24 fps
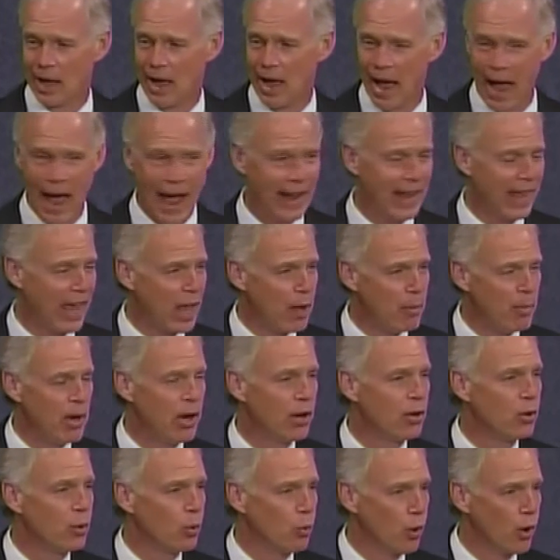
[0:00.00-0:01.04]
I came
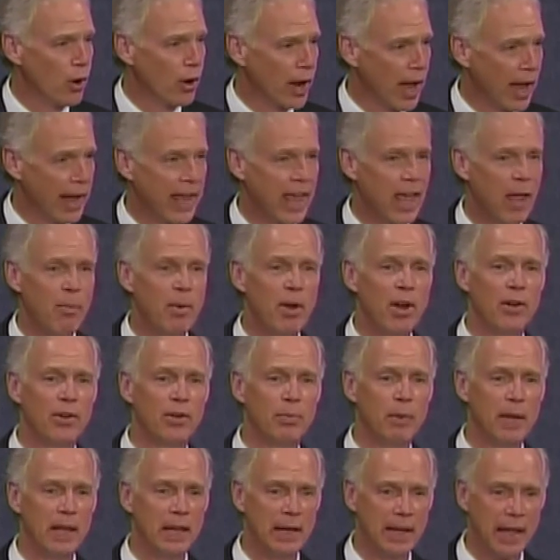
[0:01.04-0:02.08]
here to work. I came here to
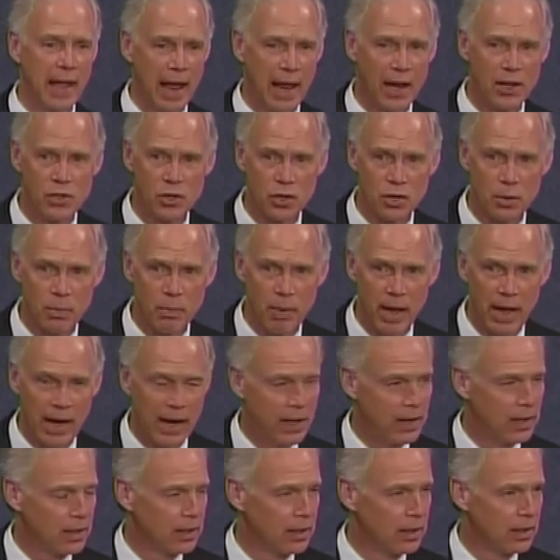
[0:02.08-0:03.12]
be engaged in
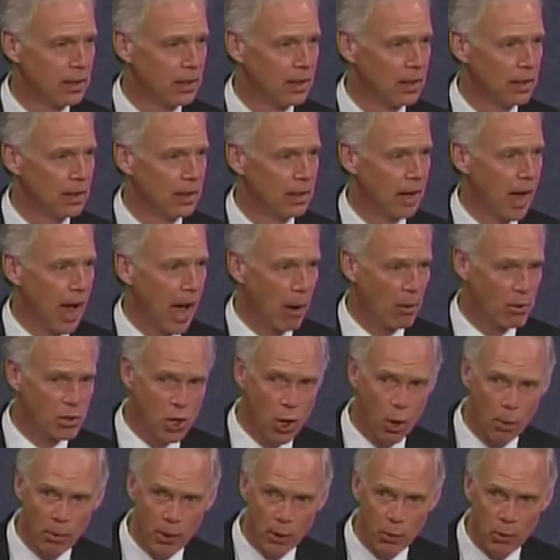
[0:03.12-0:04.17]
debate. I was
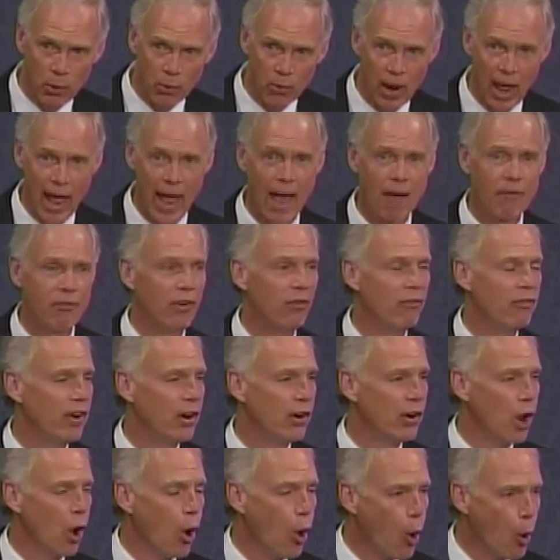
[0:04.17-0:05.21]
hoping we would have a
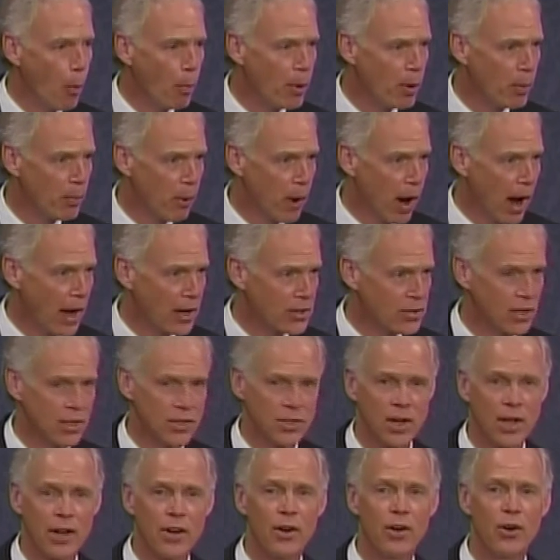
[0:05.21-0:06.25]
very open
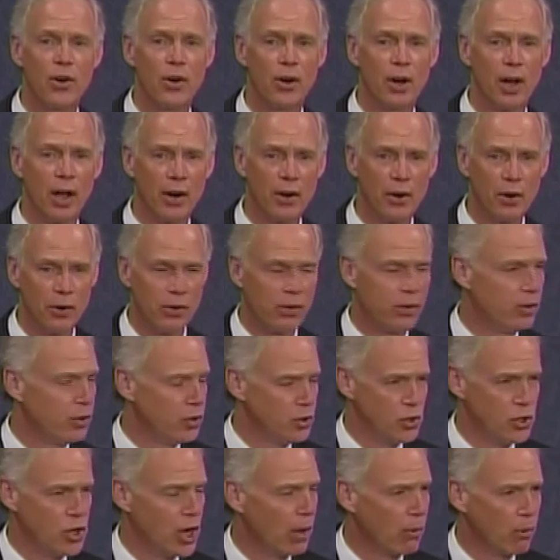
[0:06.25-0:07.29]
process under
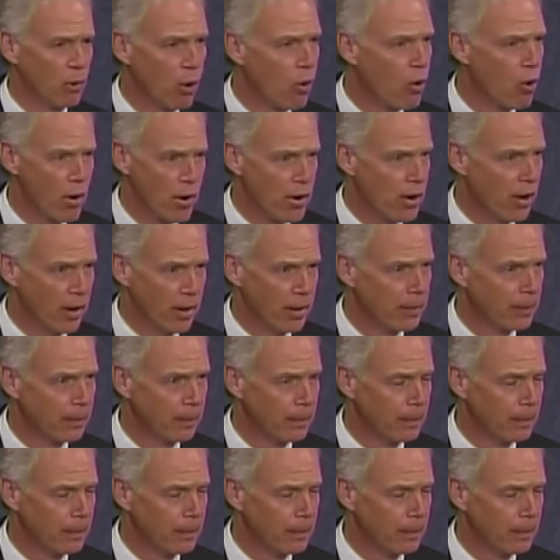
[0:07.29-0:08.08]
general order.